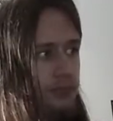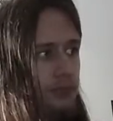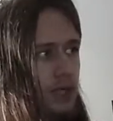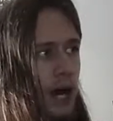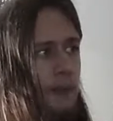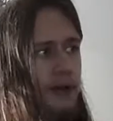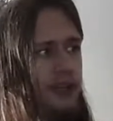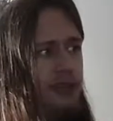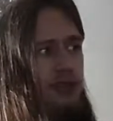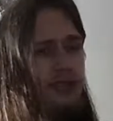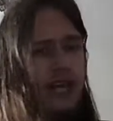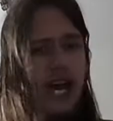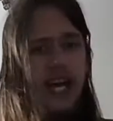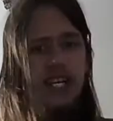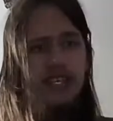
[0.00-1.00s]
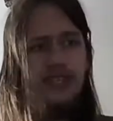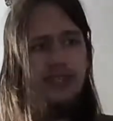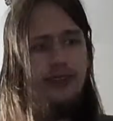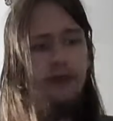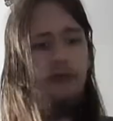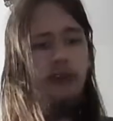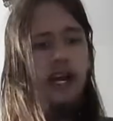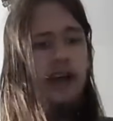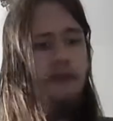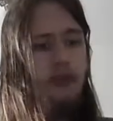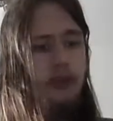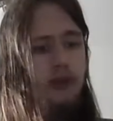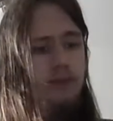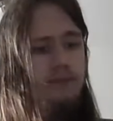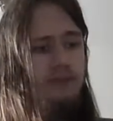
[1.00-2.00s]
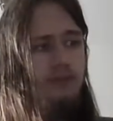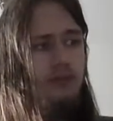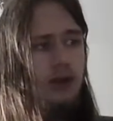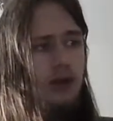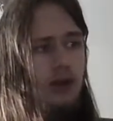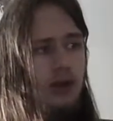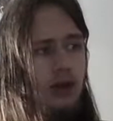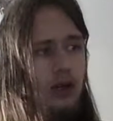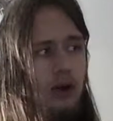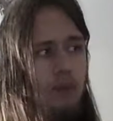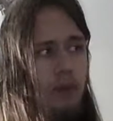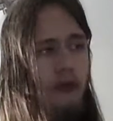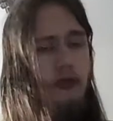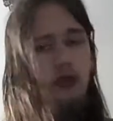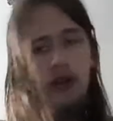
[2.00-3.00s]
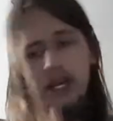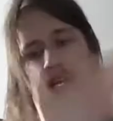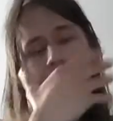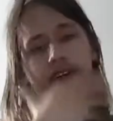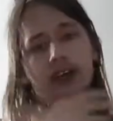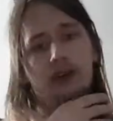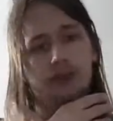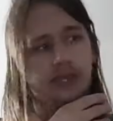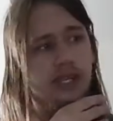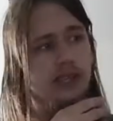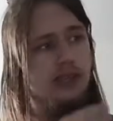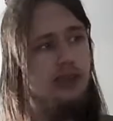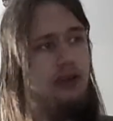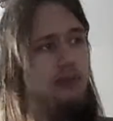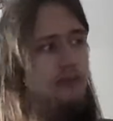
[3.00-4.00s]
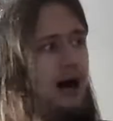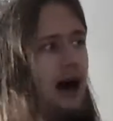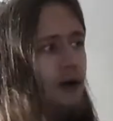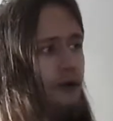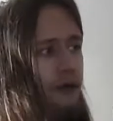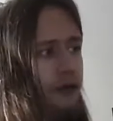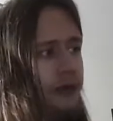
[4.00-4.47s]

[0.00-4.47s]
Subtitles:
I mean, you taste the flavor before it even goes into your mouth.